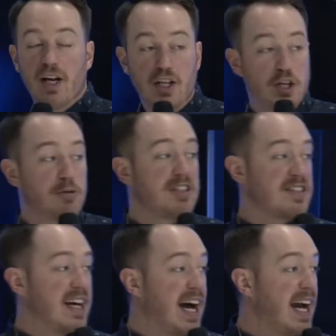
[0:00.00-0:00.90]
You
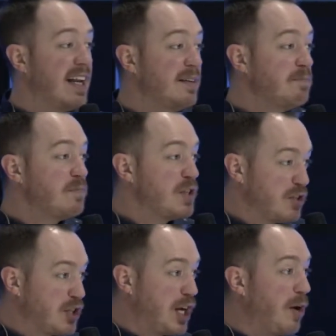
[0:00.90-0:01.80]
decide
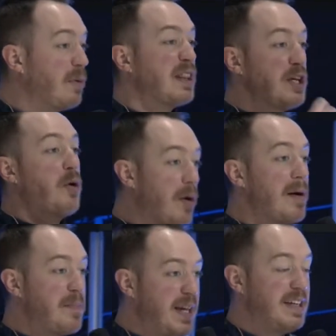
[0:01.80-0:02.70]
to go with your
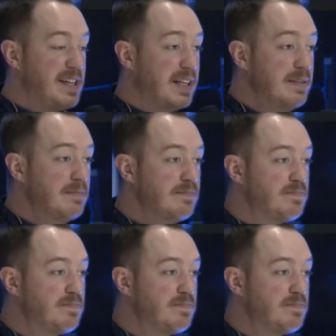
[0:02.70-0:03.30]
opinion.